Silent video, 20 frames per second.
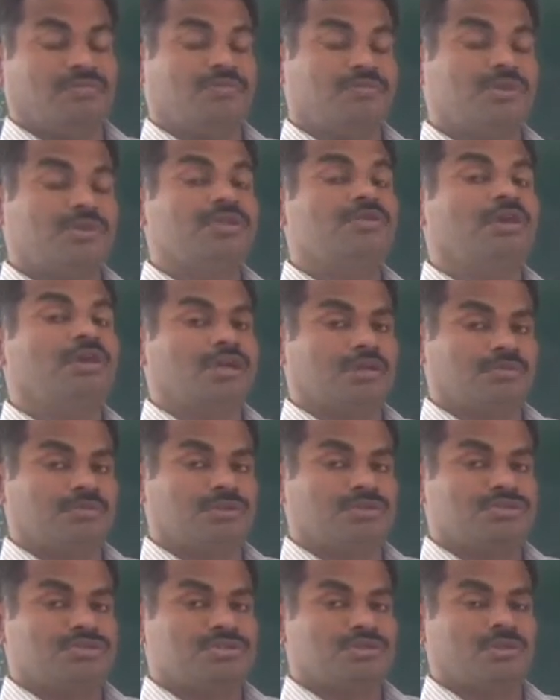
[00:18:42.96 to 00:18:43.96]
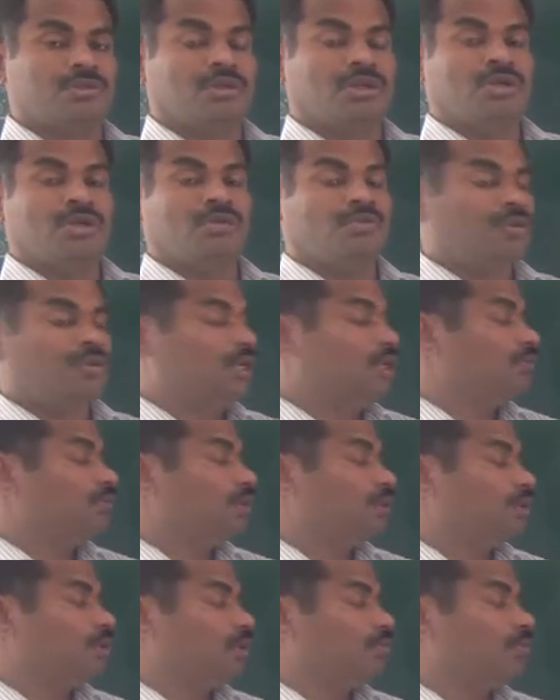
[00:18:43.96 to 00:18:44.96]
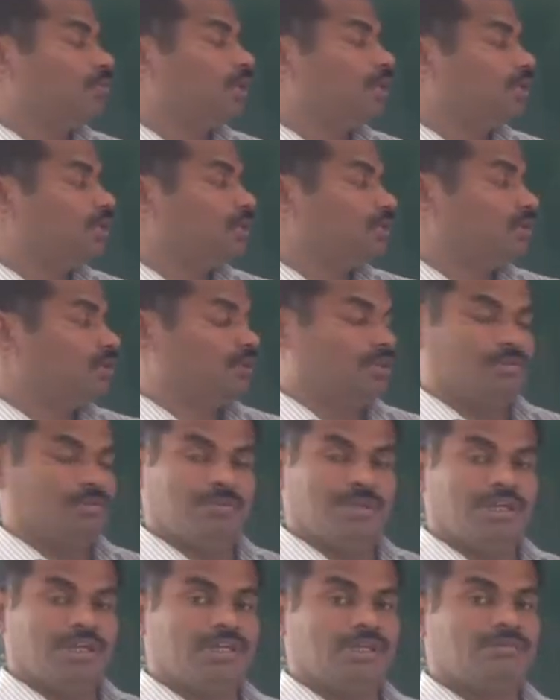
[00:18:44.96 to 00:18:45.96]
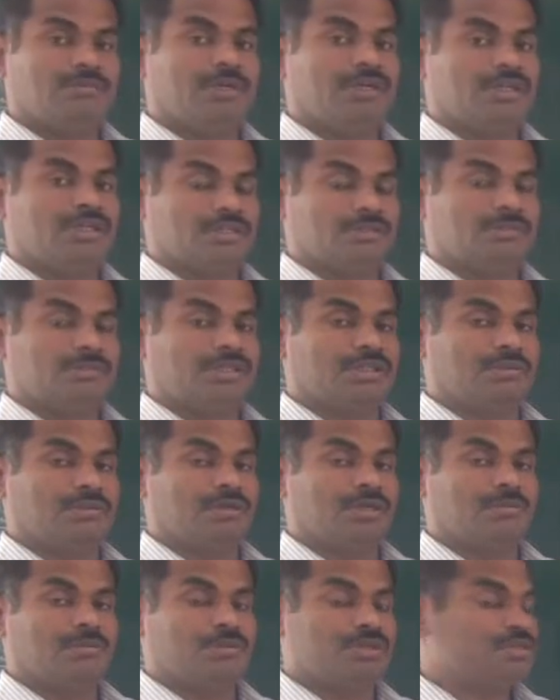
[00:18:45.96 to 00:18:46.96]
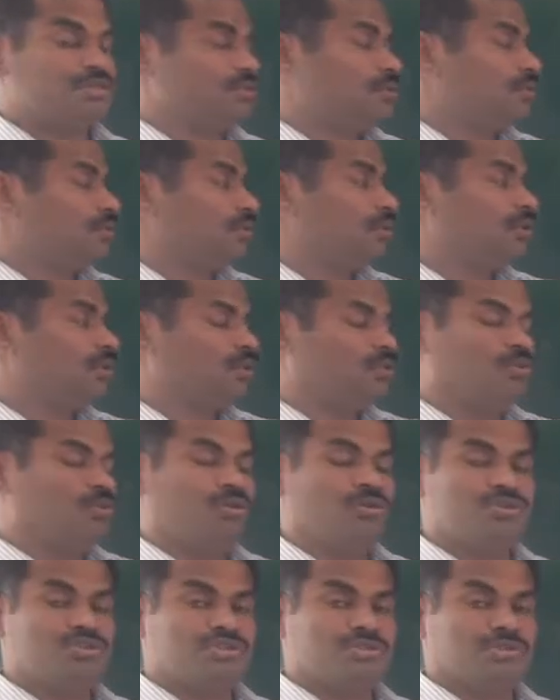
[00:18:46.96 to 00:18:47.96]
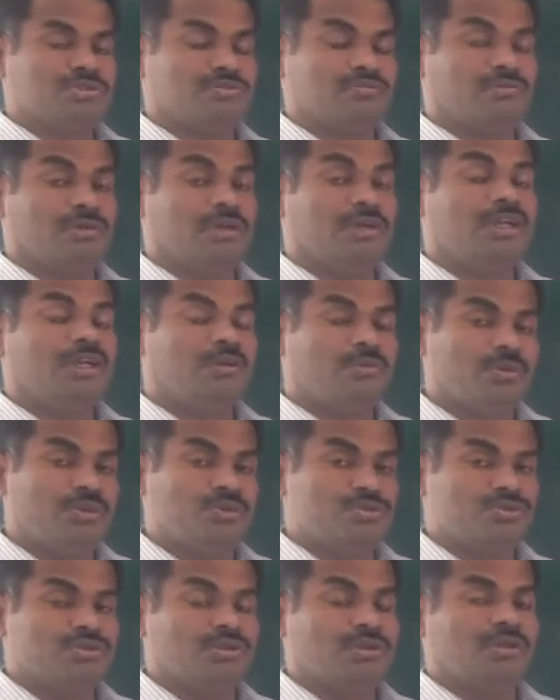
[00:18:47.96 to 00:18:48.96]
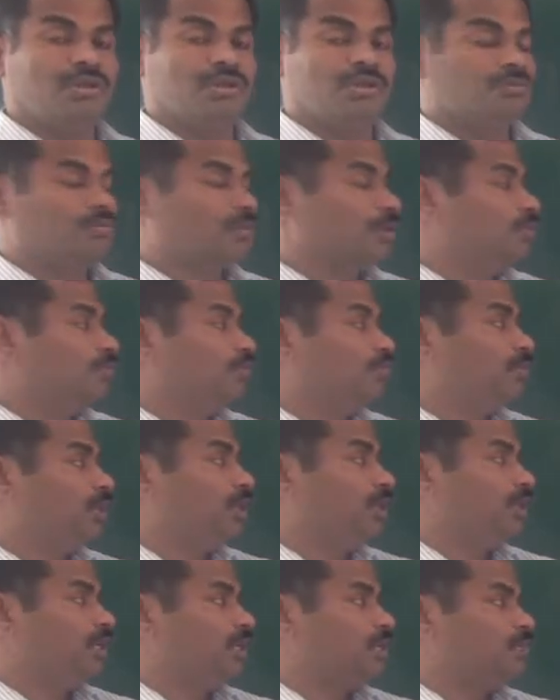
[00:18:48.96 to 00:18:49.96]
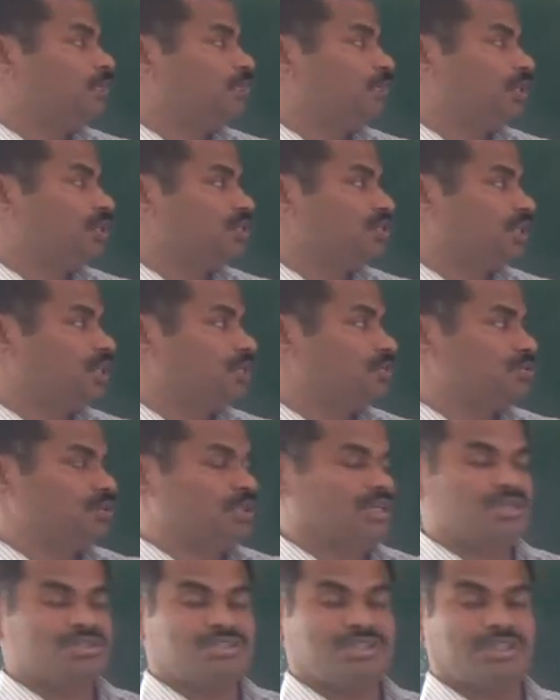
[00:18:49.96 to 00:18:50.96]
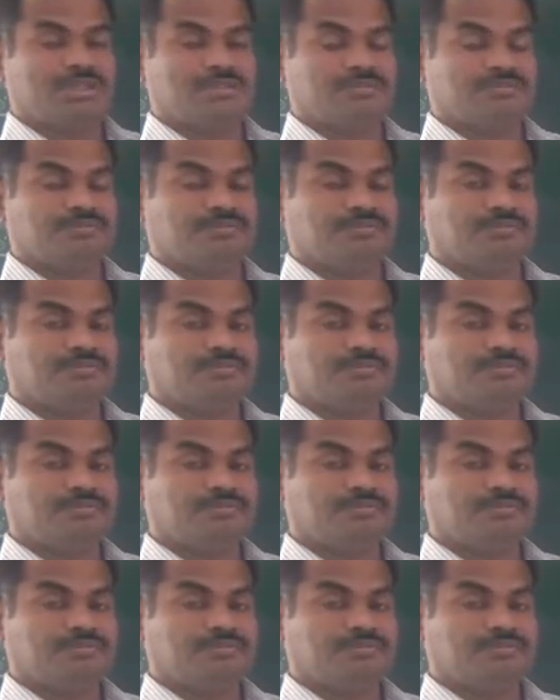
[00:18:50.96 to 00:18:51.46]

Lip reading: Then what happens? Whenever you combine the P-type and semiconductor, what happens? The holes will diffuse from P side to the N side.